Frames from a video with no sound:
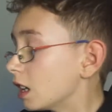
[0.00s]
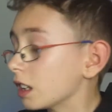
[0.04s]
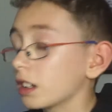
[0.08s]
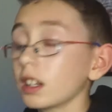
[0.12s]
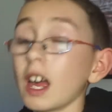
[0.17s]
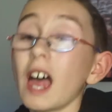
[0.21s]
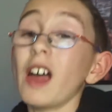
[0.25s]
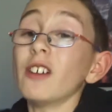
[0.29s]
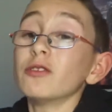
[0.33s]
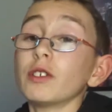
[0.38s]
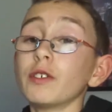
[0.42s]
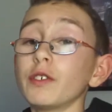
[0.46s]

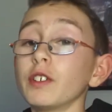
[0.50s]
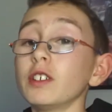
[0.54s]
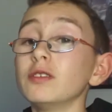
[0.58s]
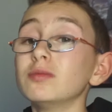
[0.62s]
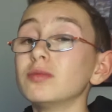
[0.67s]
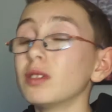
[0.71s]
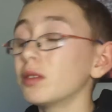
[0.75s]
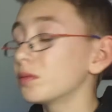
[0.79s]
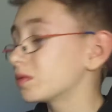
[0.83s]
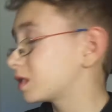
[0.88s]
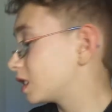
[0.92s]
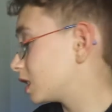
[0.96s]
So every few
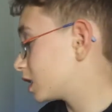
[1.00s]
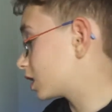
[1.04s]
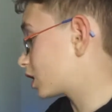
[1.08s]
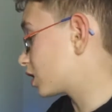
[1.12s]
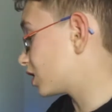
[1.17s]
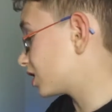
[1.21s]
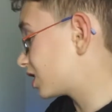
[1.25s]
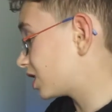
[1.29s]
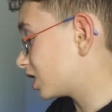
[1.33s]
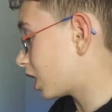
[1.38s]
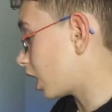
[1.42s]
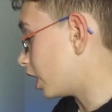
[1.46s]
months it's
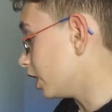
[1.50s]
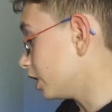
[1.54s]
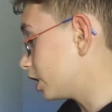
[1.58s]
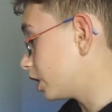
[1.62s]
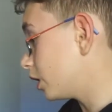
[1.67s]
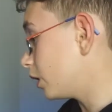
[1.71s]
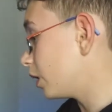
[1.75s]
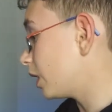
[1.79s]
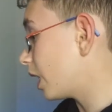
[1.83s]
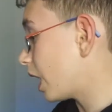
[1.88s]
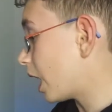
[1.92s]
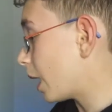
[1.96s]
good to like
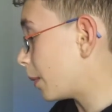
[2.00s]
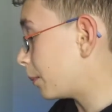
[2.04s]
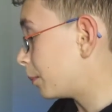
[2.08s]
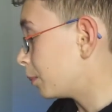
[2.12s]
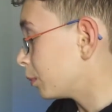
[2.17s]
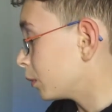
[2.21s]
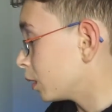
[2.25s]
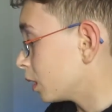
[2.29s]
do that.